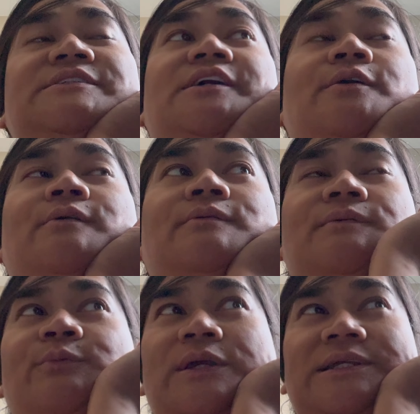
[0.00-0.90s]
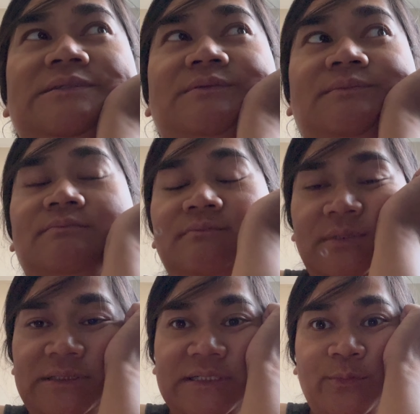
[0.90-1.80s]
so we
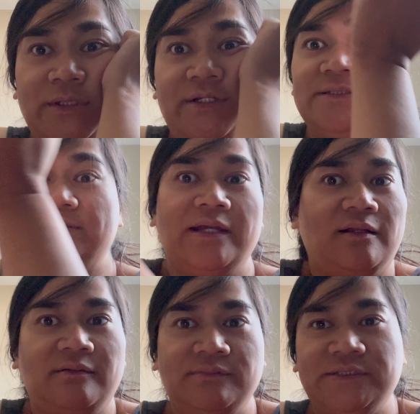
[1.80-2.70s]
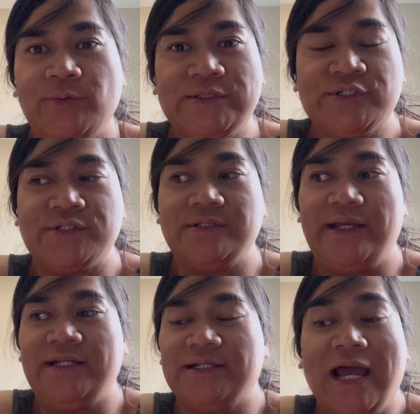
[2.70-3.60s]
did a really good sale. So we turned
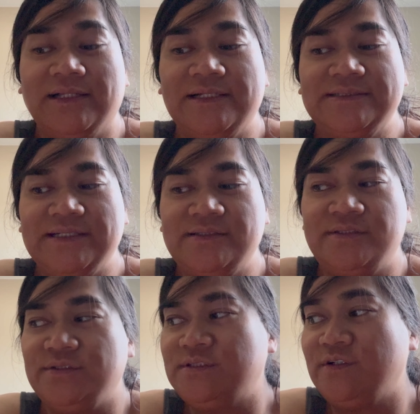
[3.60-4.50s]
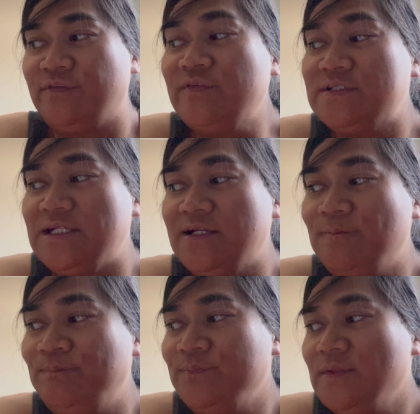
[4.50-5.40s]
$8 into 250
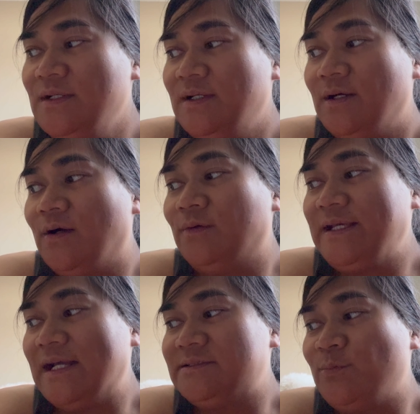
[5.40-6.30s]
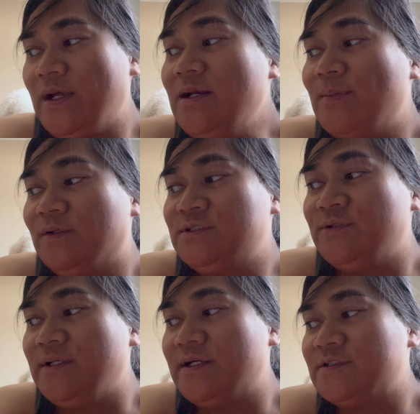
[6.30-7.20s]
only had to wait about
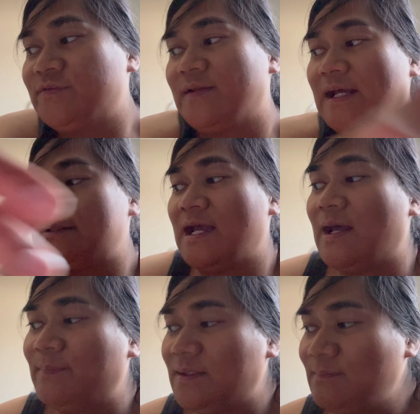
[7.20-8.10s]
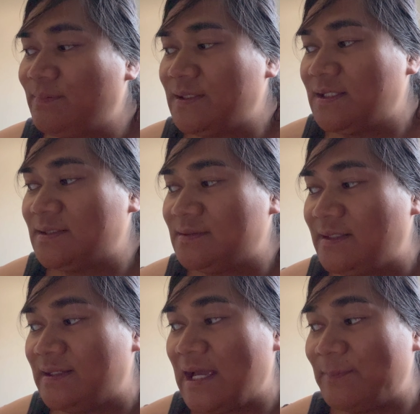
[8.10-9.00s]
two years for that to happen, but
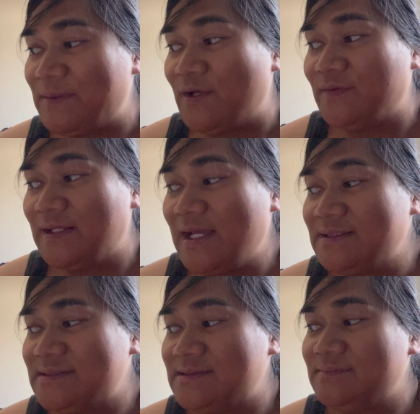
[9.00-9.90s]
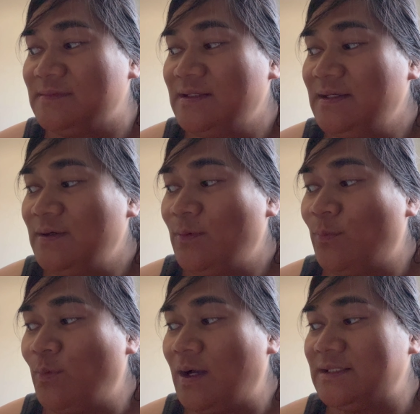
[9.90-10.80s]
it happened nonetheless.
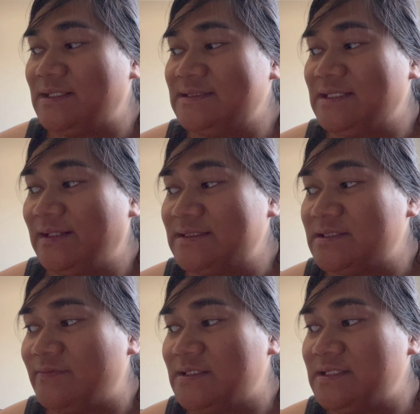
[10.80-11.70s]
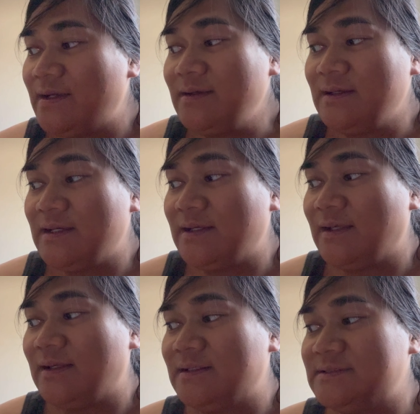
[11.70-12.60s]
What is the lesson of the day
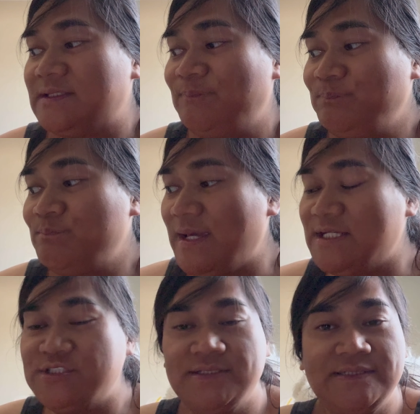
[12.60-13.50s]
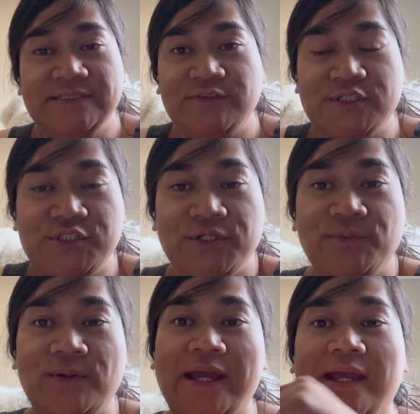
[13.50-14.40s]
is patience is virtue
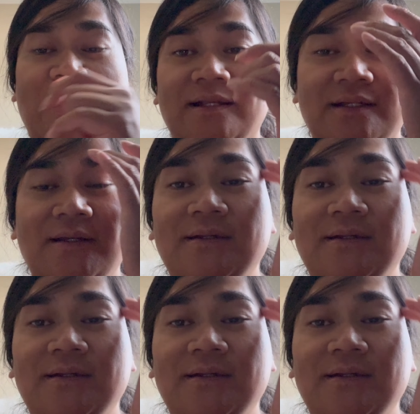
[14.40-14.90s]
and